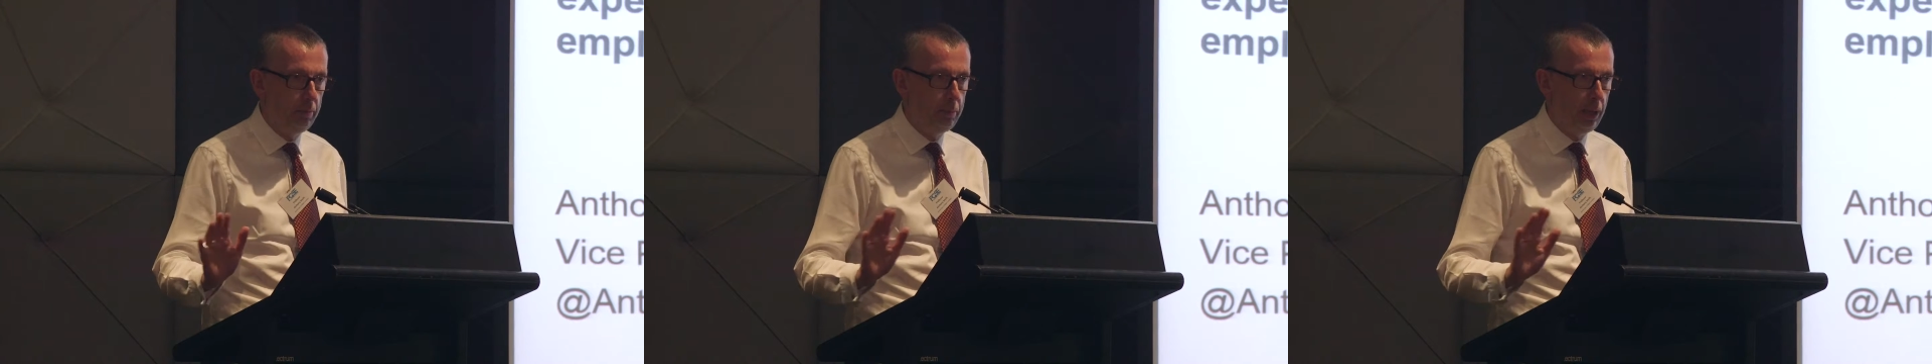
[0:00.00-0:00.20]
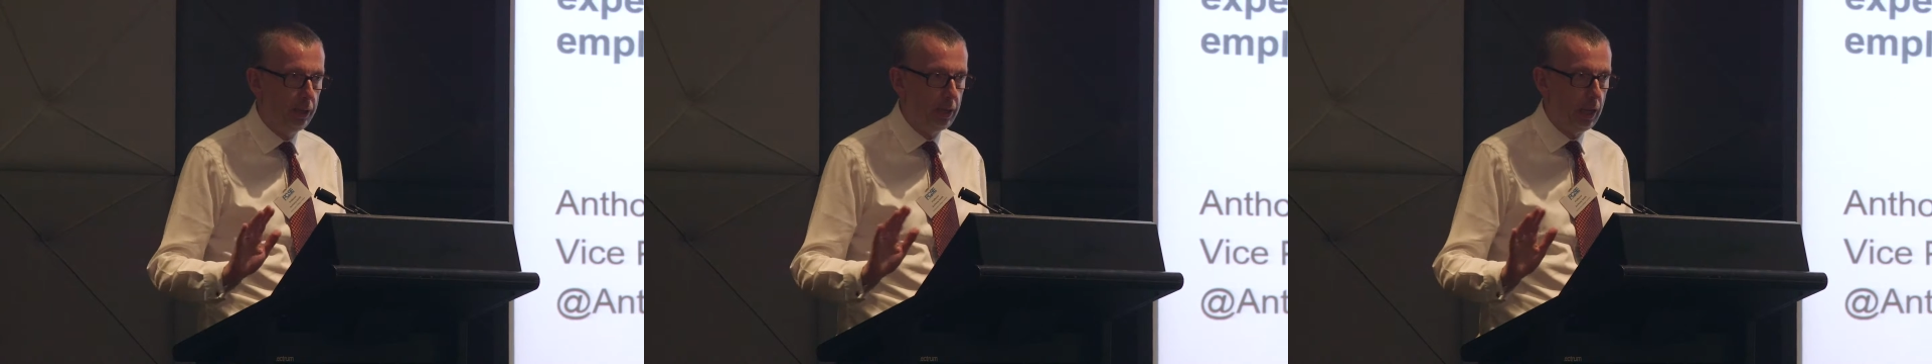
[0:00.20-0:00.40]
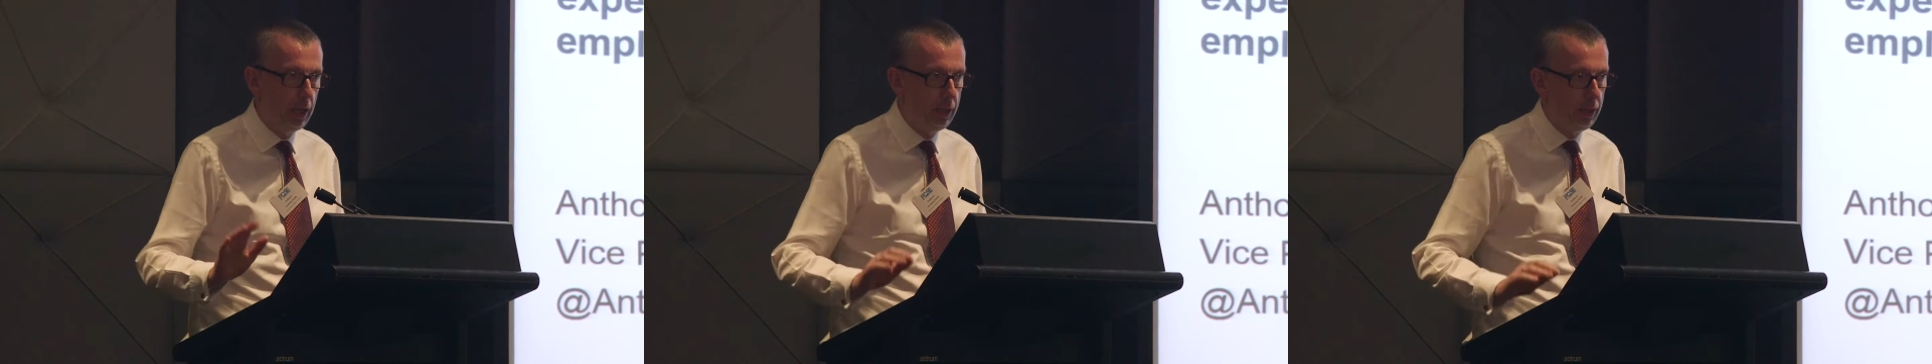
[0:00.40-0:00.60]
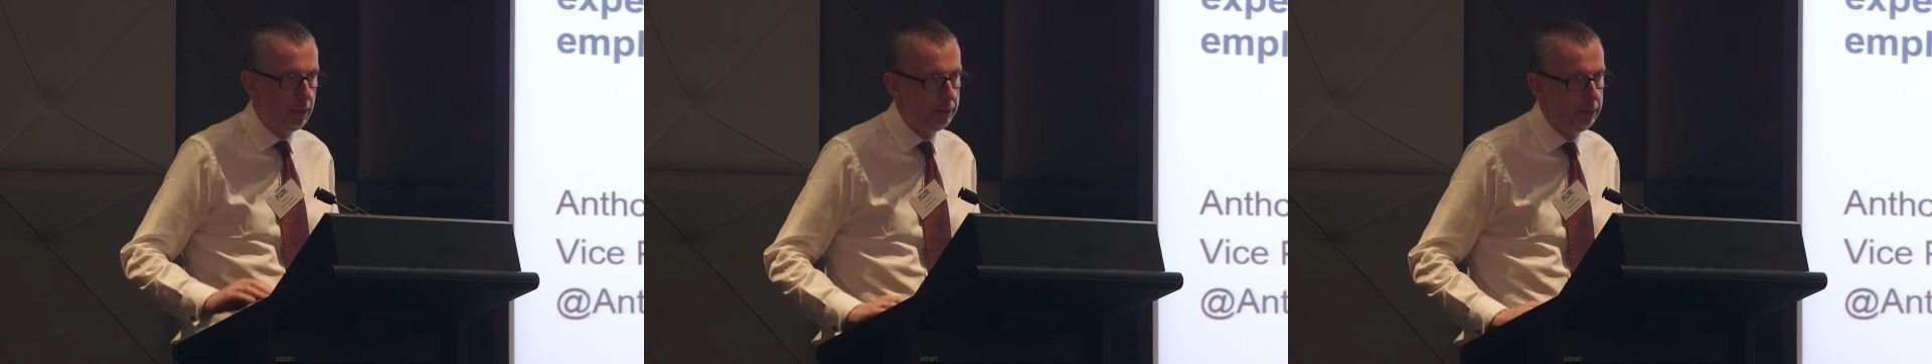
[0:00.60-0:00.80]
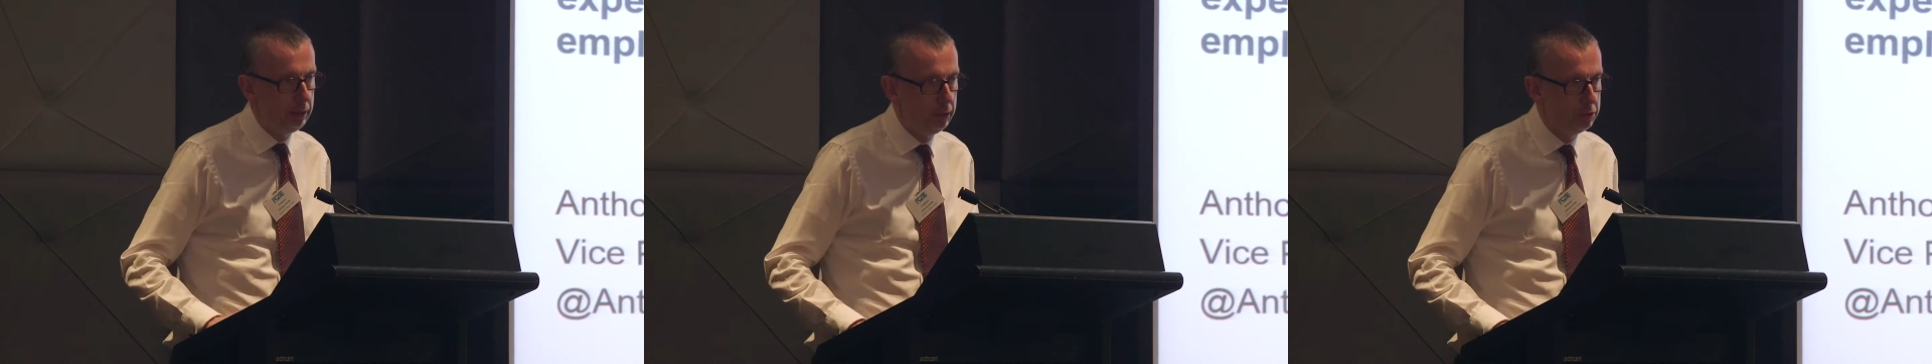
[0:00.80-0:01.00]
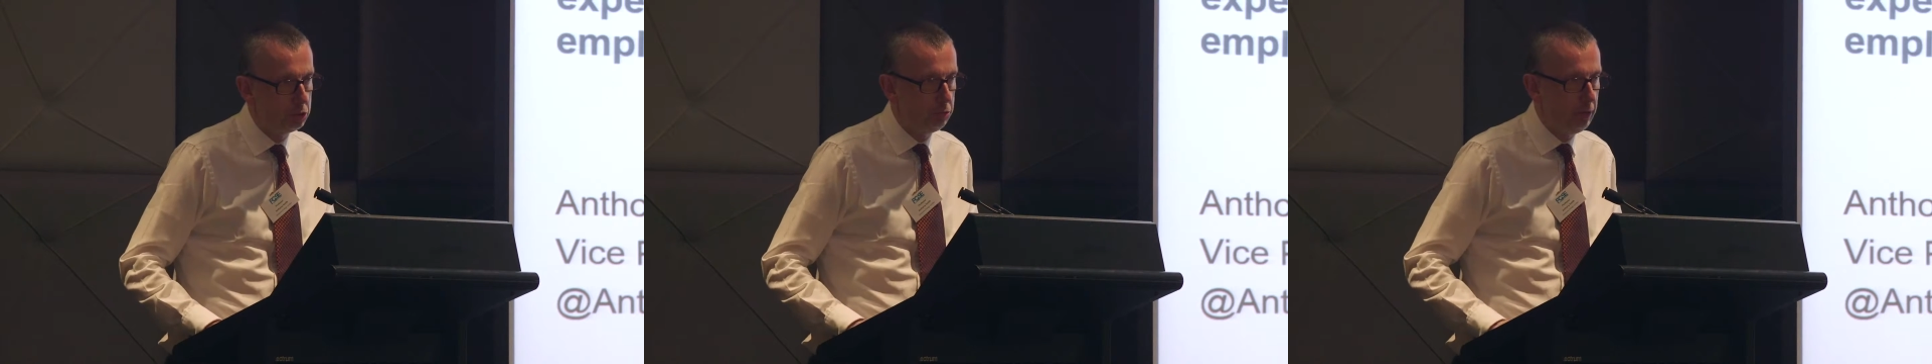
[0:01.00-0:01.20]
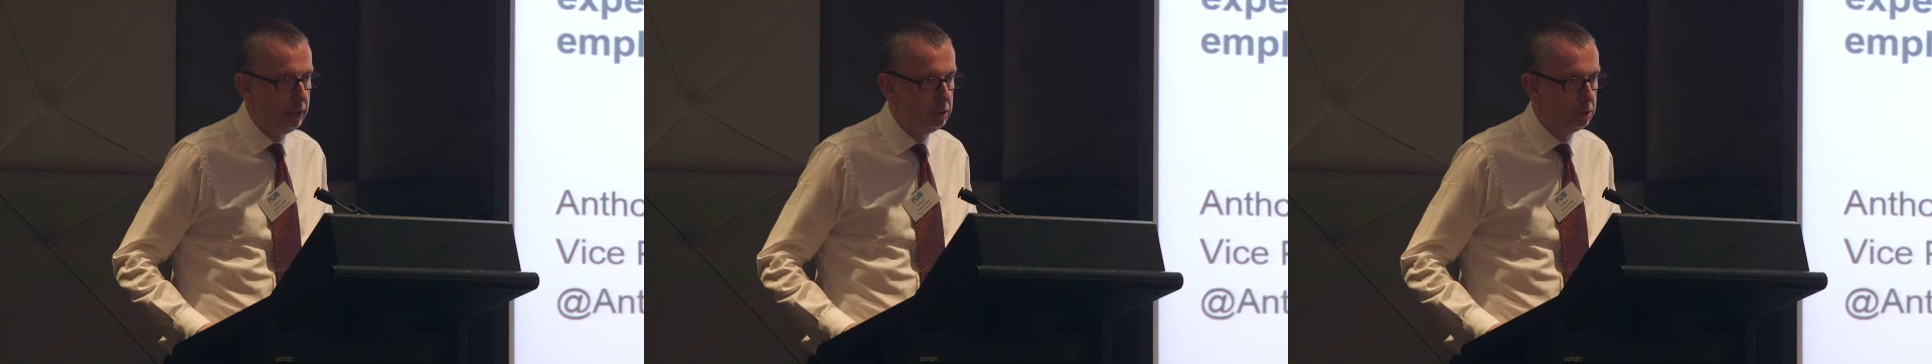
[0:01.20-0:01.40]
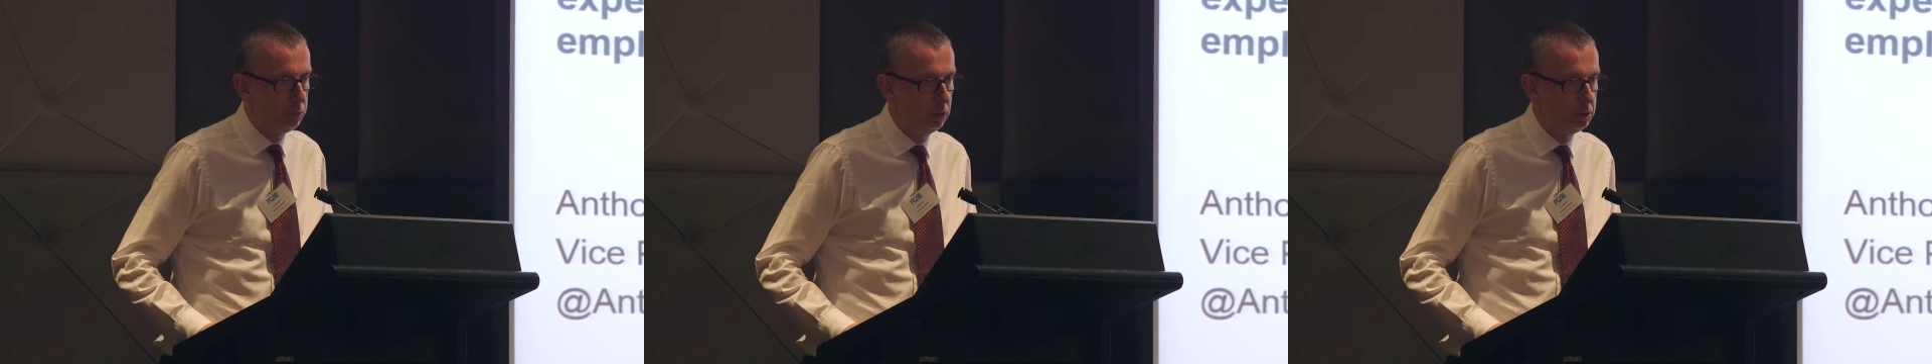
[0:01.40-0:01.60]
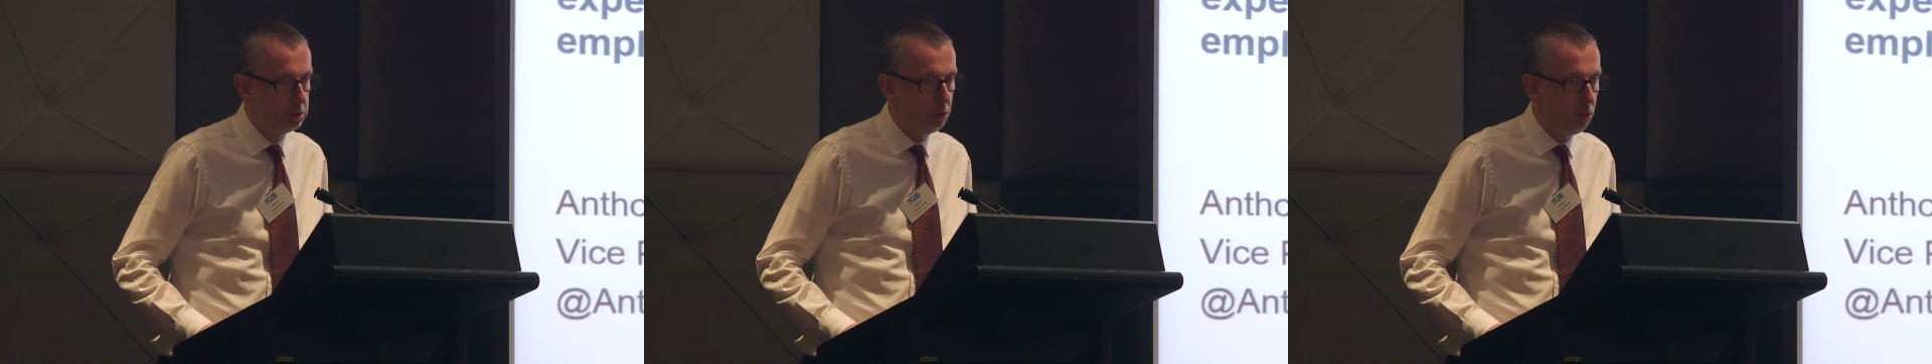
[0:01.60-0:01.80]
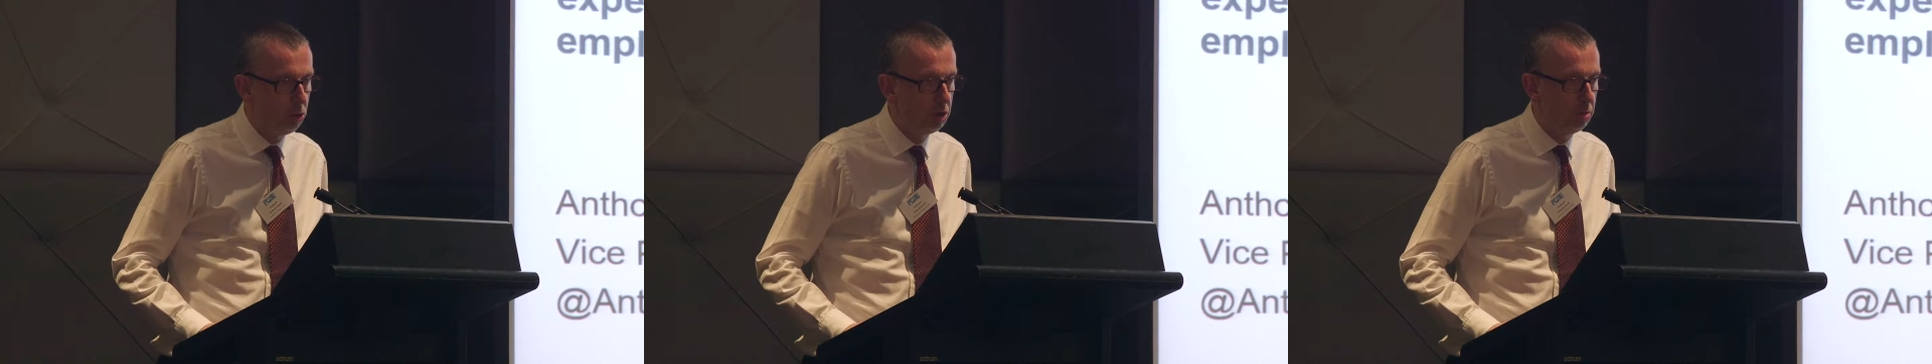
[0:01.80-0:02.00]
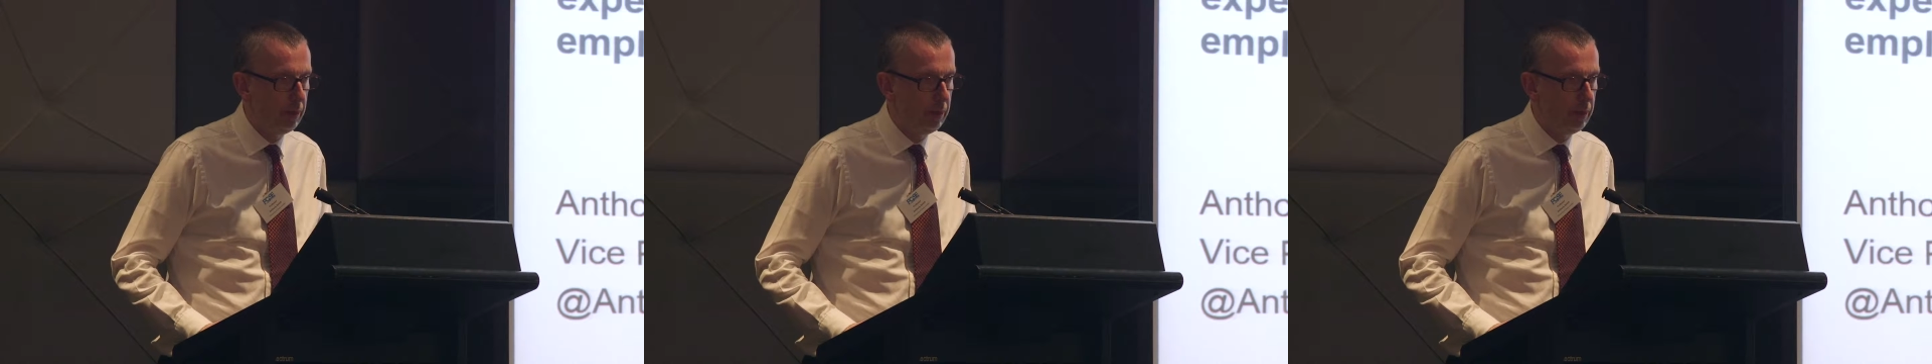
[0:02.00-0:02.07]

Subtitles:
But I think the trends we'll talk